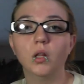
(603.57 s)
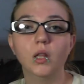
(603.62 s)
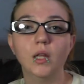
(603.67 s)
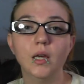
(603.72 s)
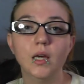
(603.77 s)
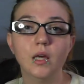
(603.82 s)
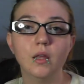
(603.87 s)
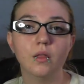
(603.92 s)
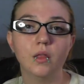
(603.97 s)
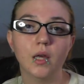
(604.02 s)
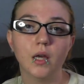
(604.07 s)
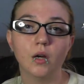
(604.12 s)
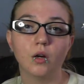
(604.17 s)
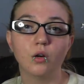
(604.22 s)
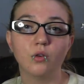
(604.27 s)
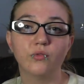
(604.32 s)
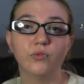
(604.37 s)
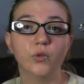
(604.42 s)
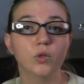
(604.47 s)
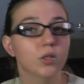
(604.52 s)
they are
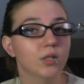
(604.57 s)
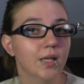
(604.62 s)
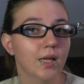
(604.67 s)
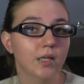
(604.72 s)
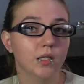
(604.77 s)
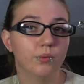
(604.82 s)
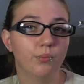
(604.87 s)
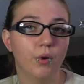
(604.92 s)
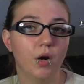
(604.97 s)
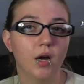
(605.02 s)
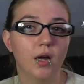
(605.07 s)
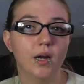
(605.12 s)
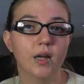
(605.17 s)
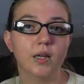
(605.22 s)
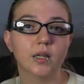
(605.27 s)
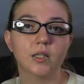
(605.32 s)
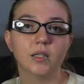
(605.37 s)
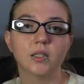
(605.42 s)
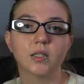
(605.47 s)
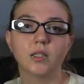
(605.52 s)
full-size products.